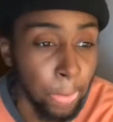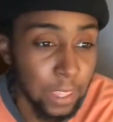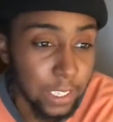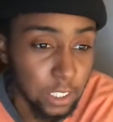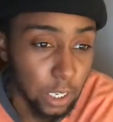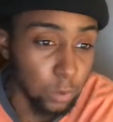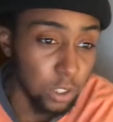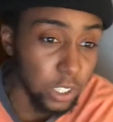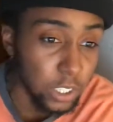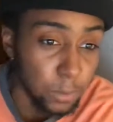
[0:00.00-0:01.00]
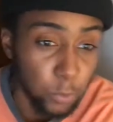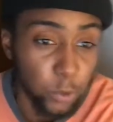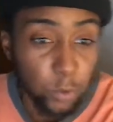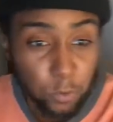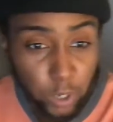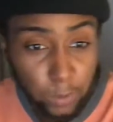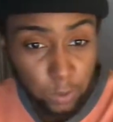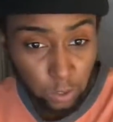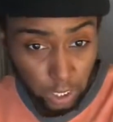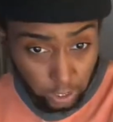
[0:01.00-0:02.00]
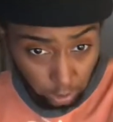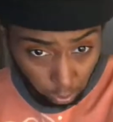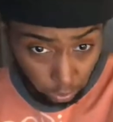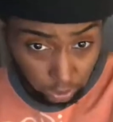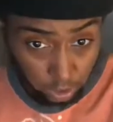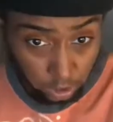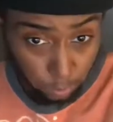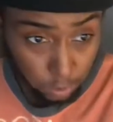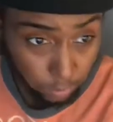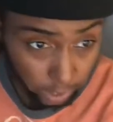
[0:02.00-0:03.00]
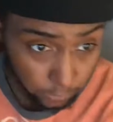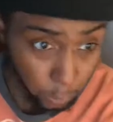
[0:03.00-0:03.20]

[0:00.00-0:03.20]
They said, I was looking at some three-wheel frames online and noticed that some of them have